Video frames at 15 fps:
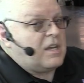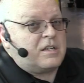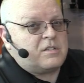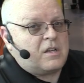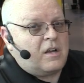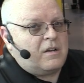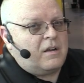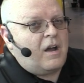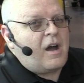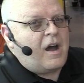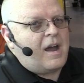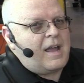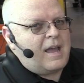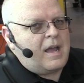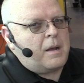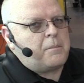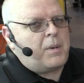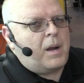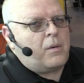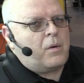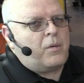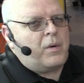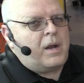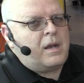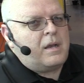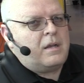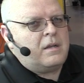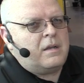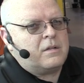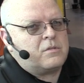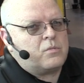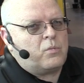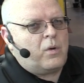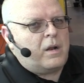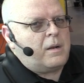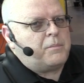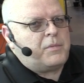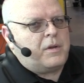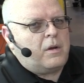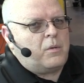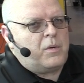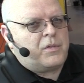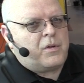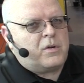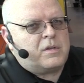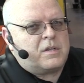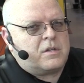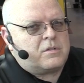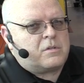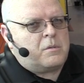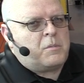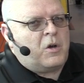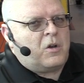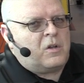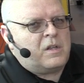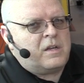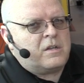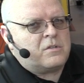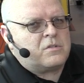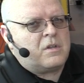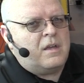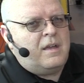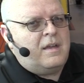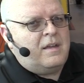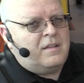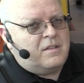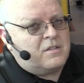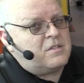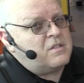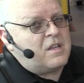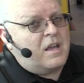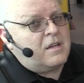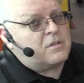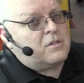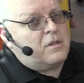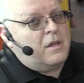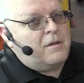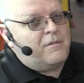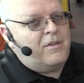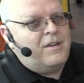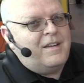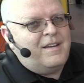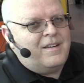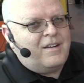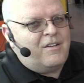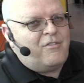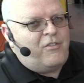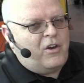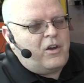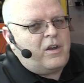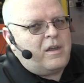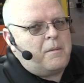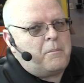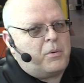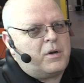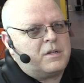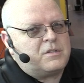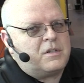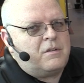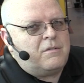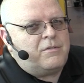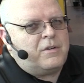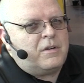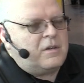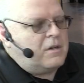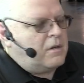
has a high amp hour rating. It's right up there with our Tesla Model S. This is actually a very impressive